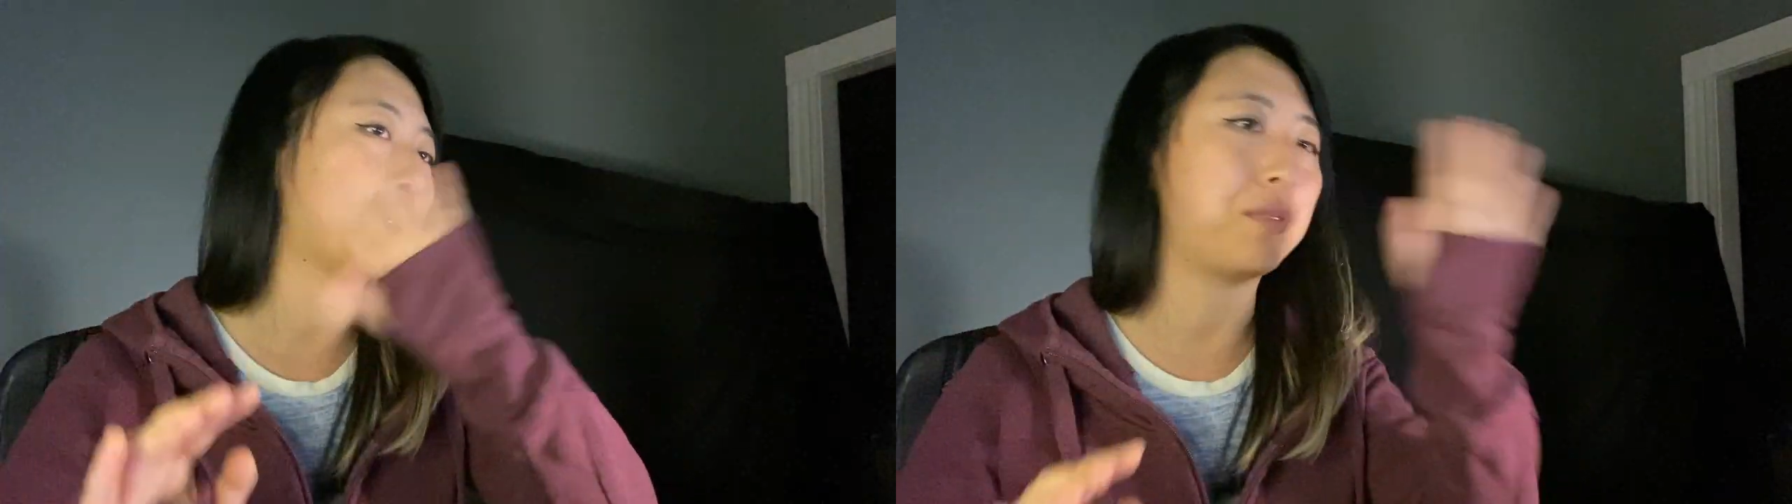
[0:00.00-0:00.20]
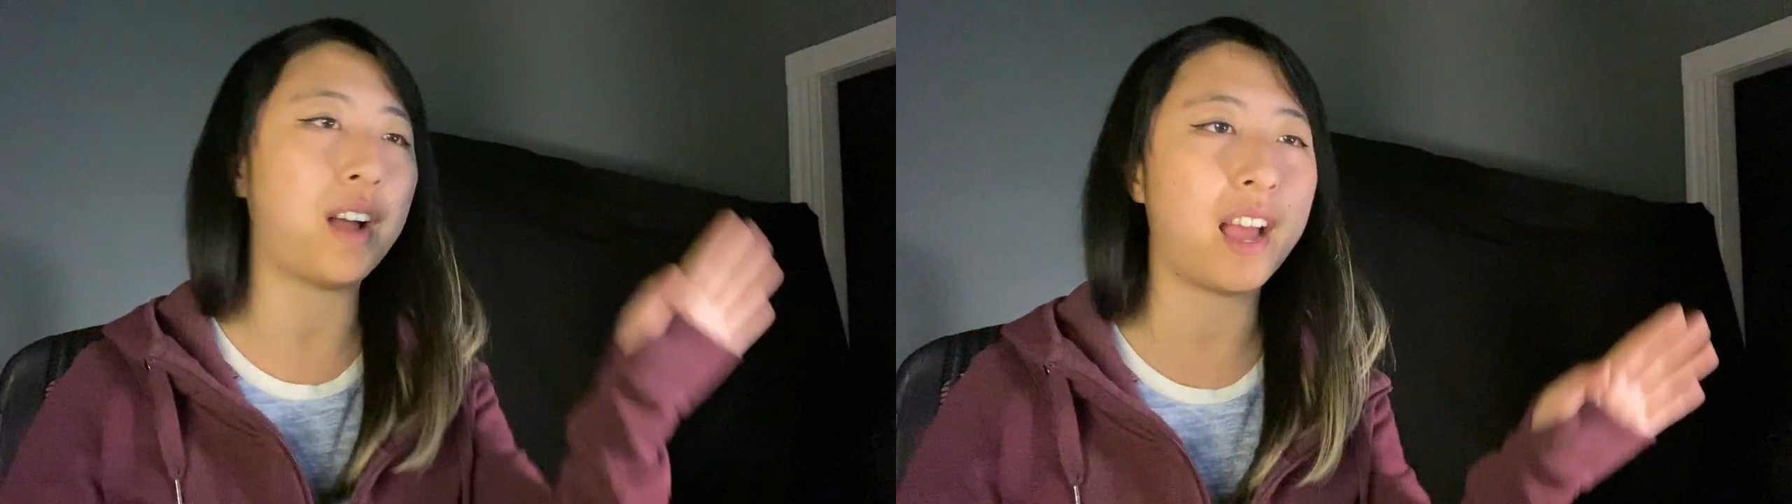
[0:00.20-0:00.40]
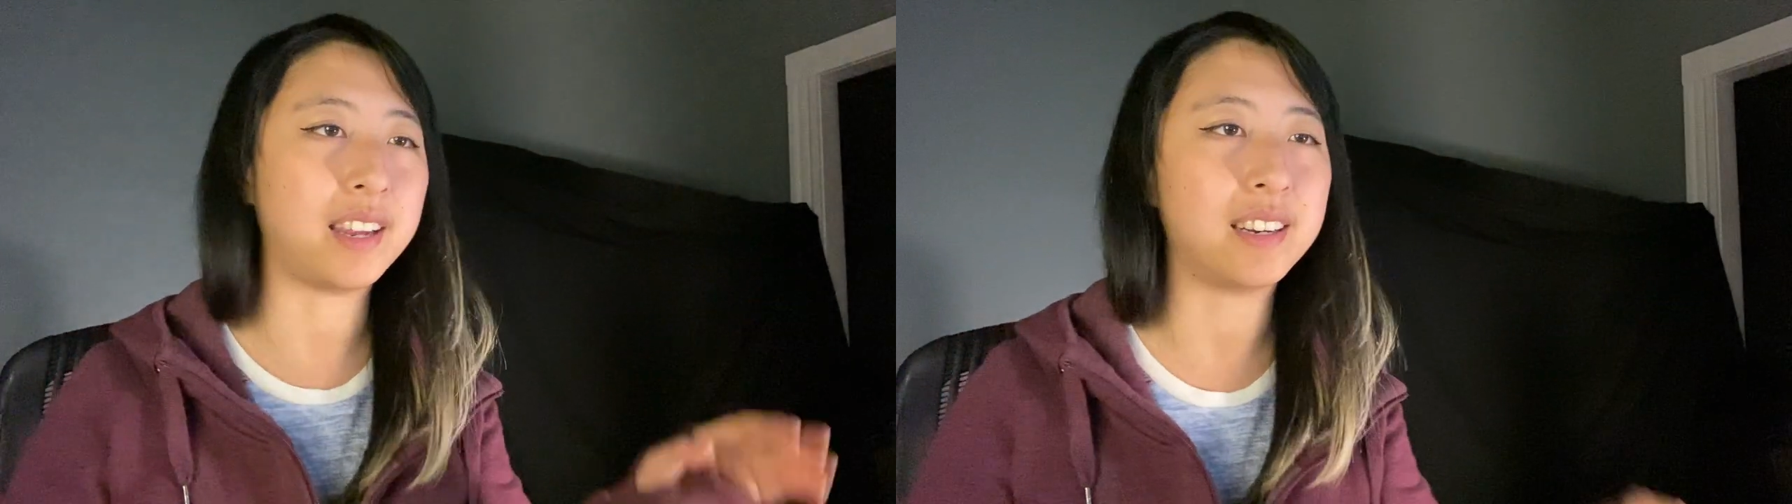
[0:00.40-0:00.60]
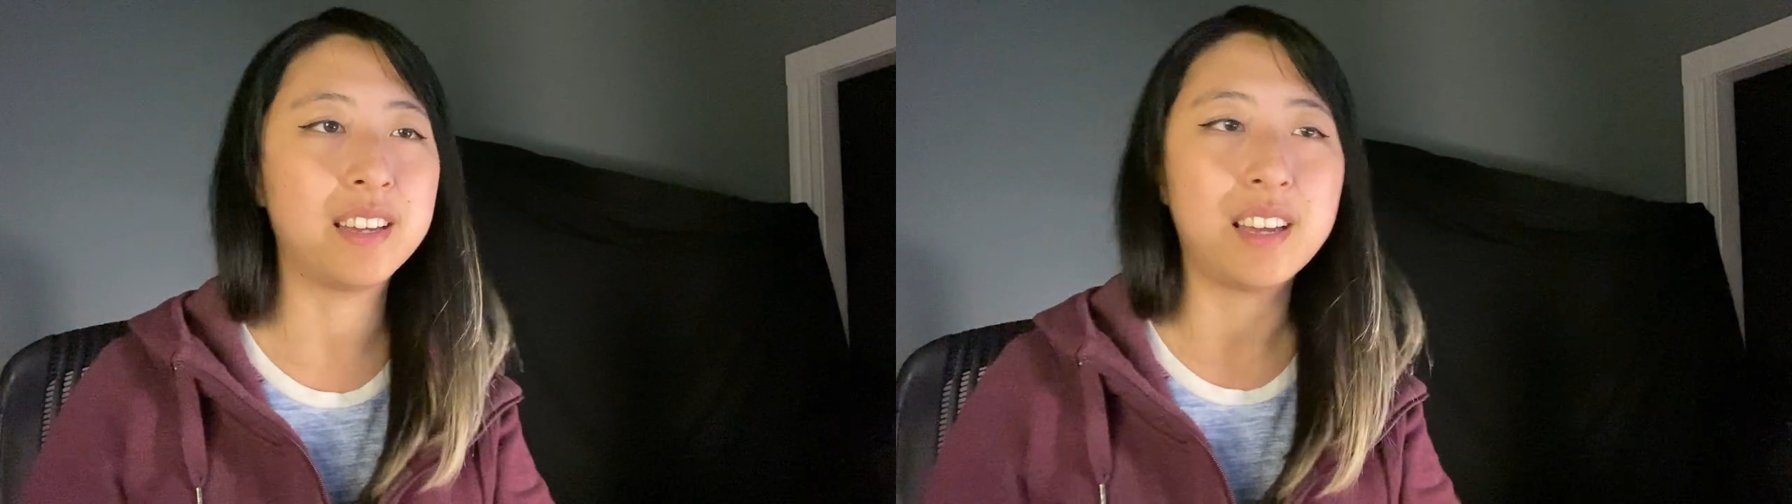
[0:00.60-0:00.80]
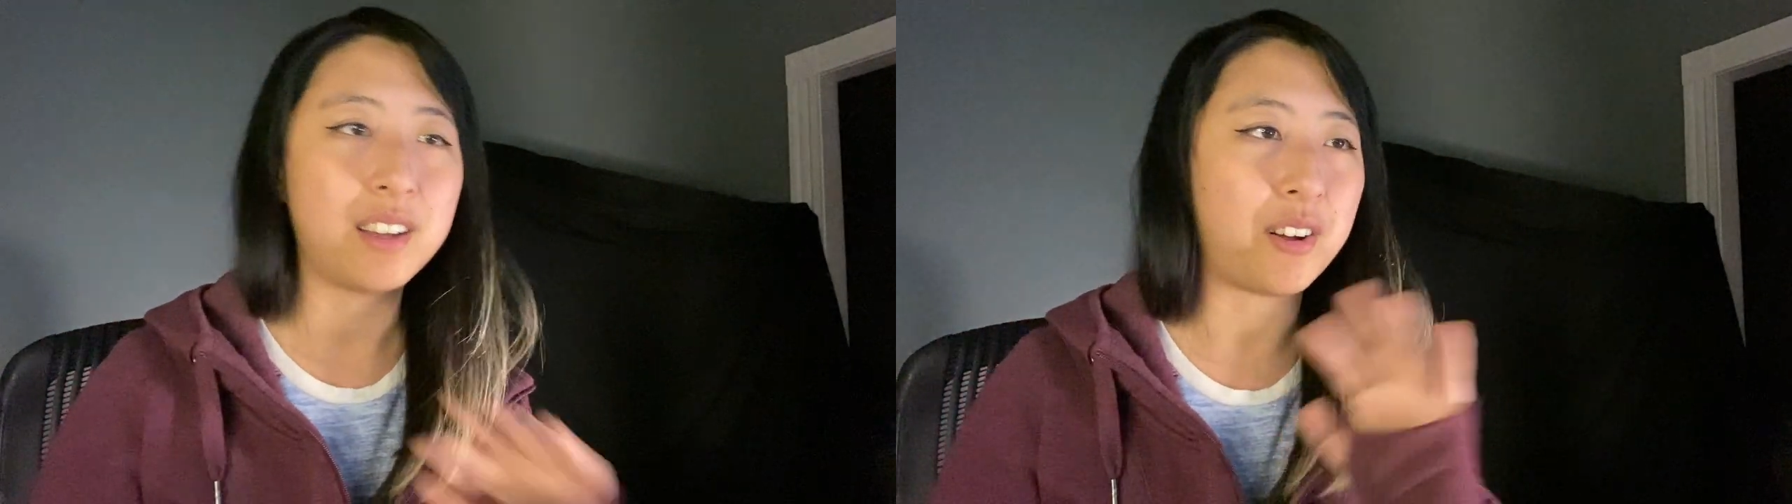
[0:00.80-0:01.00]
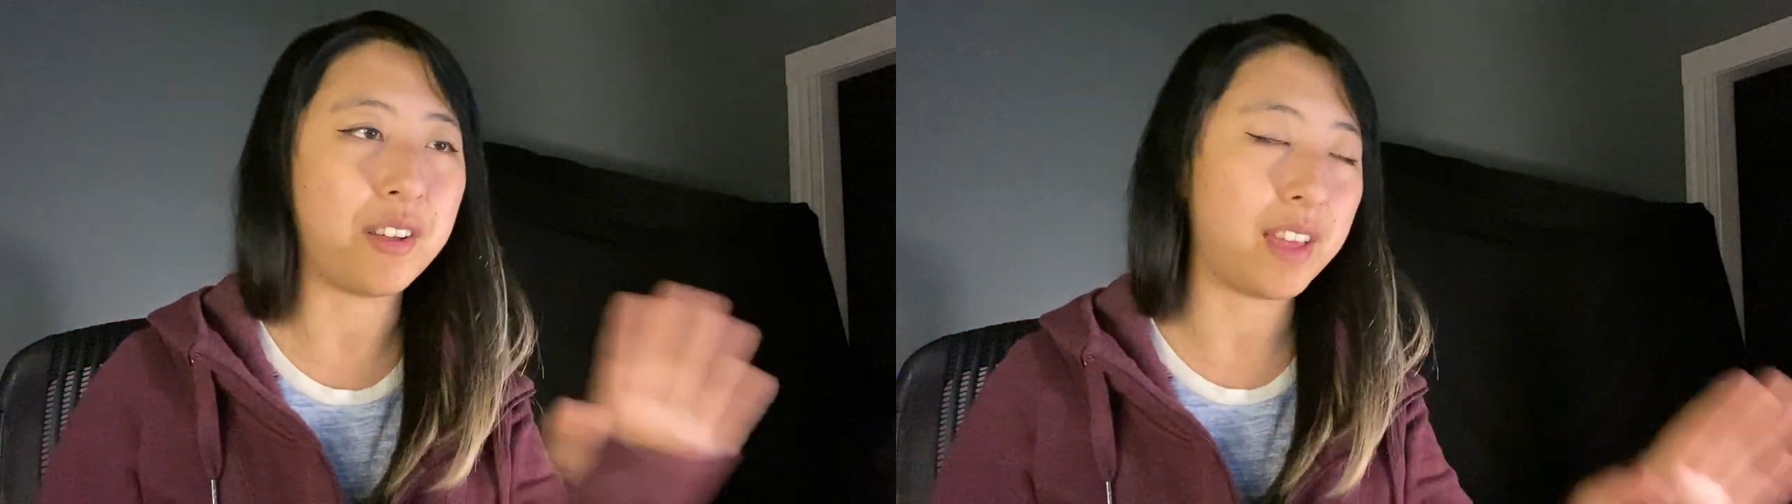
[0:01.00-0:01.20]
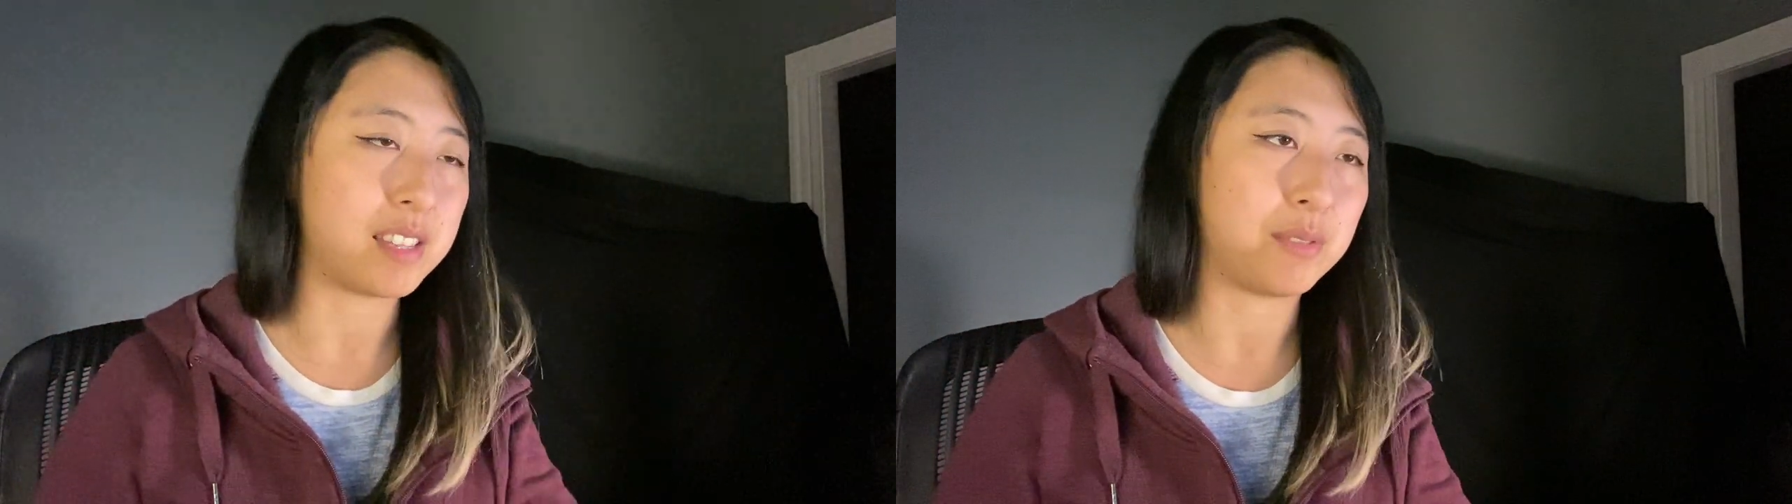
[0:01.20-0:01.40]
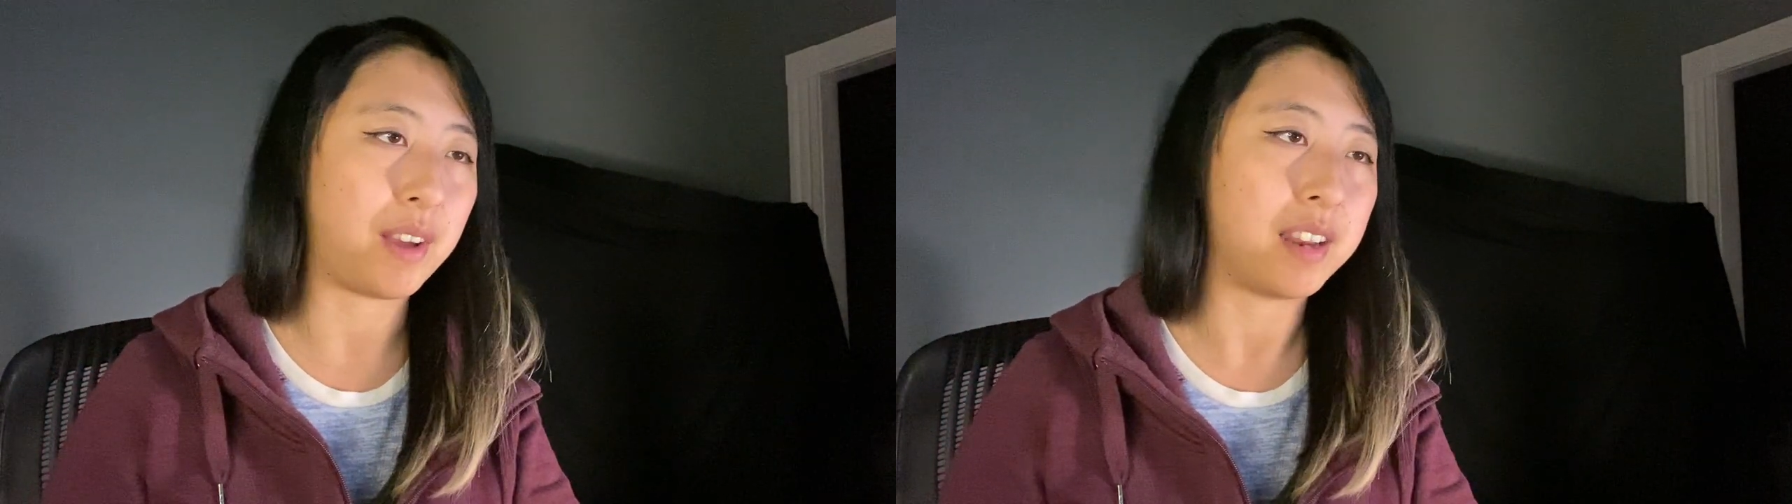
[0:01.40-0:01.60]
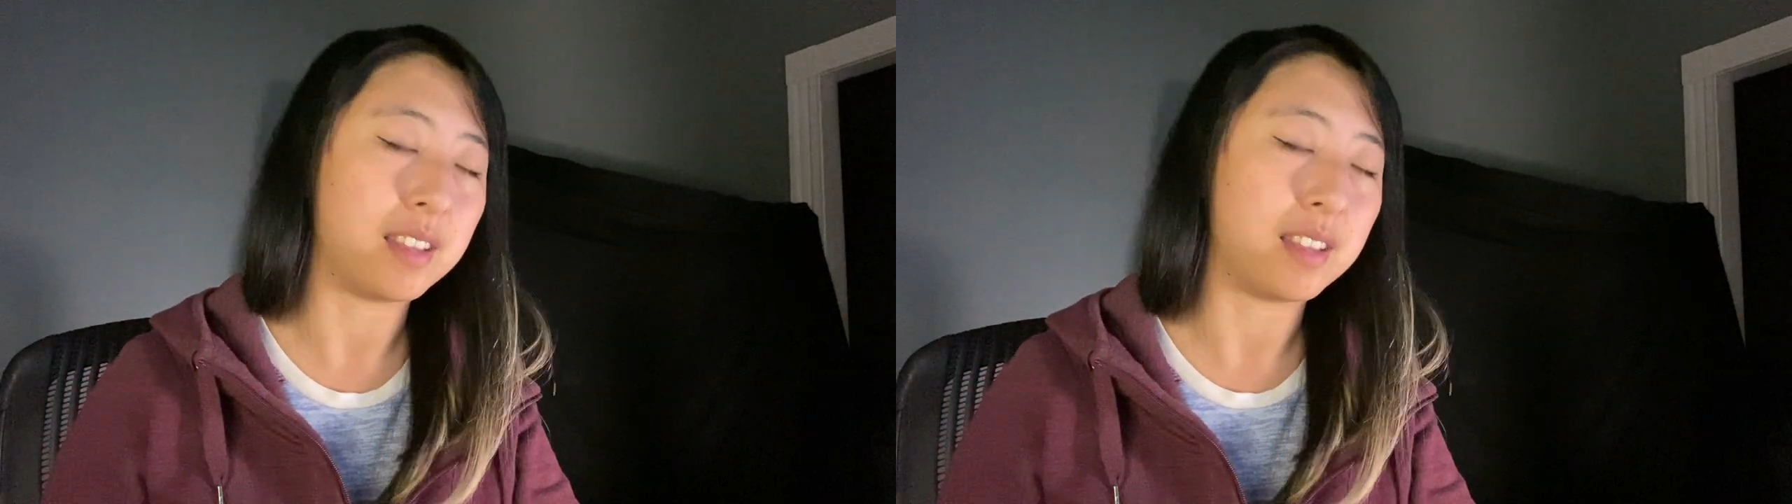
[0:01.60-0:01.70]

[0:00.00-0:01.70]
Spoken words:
Fine. All that's fine.